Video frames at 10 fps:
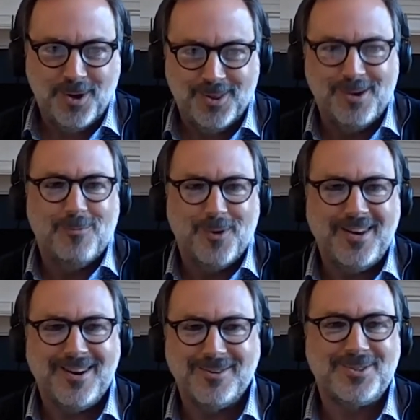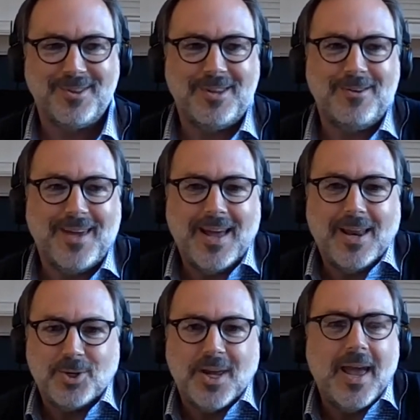the window so that you can't
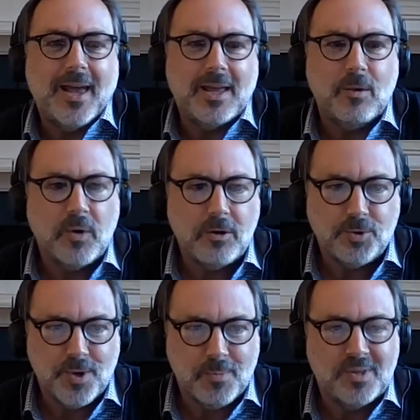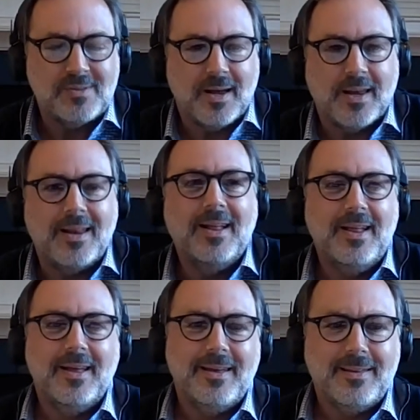actually hang any window treatments on it,
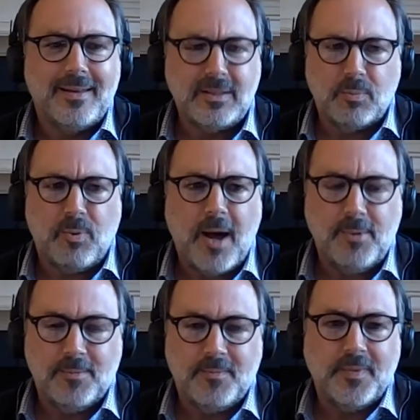that's a problem.